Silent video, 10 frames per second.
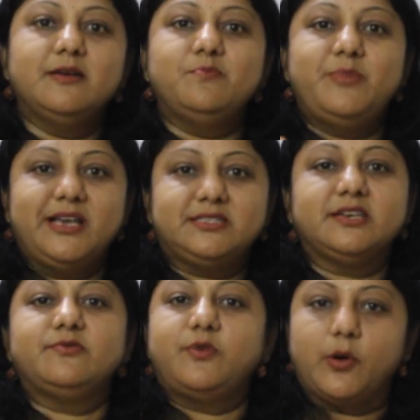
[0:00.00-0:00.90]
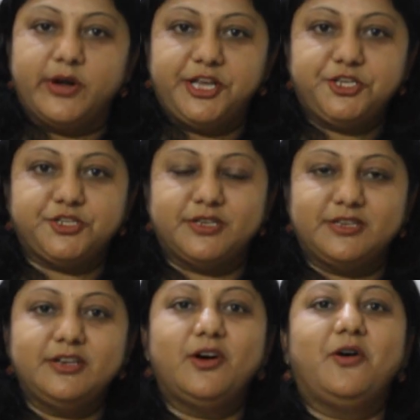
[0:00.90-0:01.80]
basic
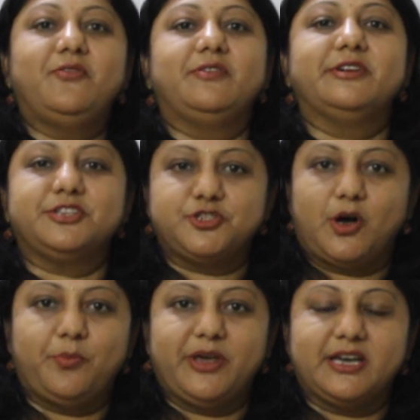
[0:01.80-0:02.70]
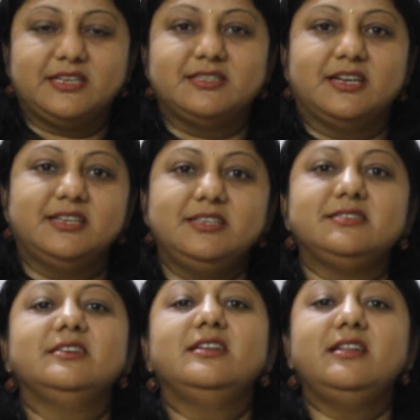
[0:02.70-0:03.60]
foundation of our topic, that
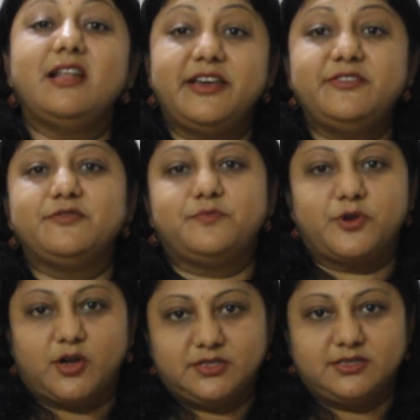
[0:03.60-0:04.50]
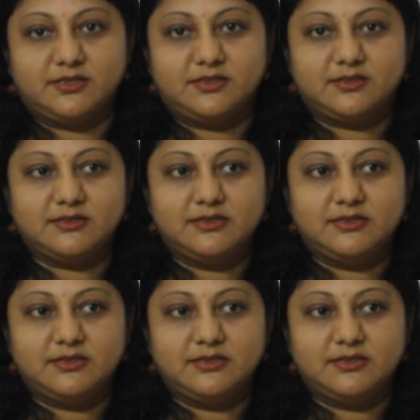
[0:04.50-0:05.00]
is life processes.